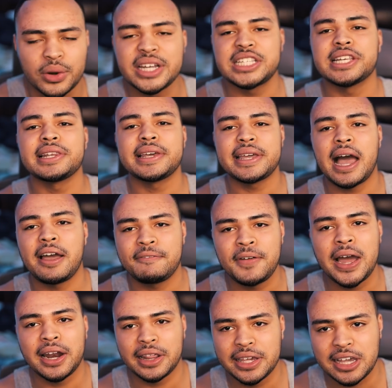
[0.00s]
Recently, I
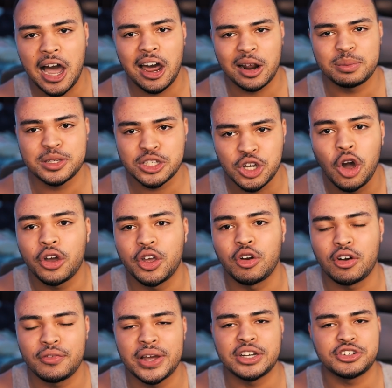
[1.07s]
finally caught up to Tokyo
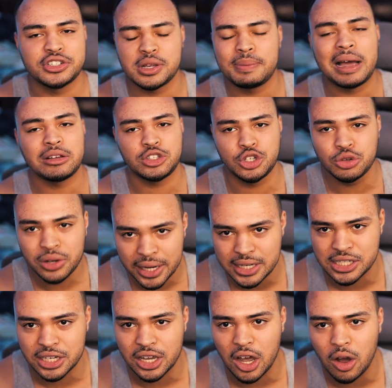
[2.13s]
Revengers about 2
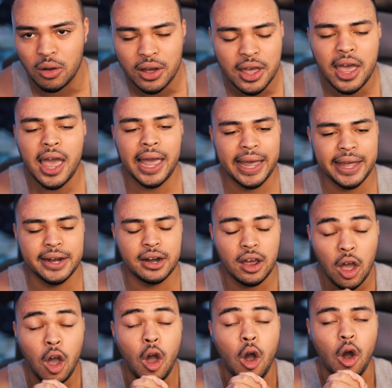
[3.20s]
days ago, and
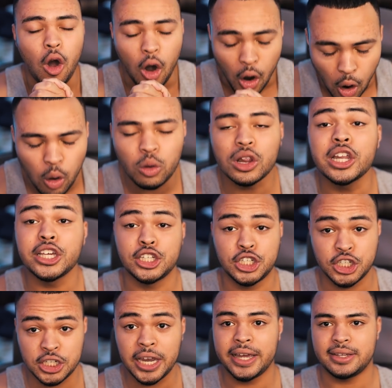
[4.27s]
holy
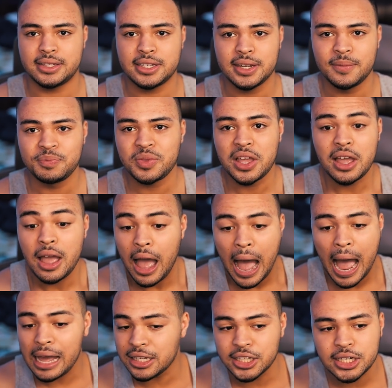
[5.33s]
shit,
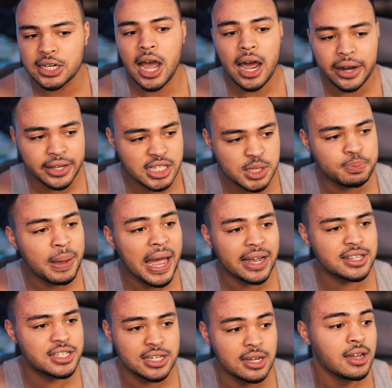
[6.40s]
I did not
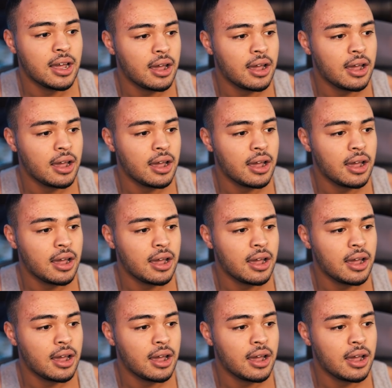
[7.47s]
expect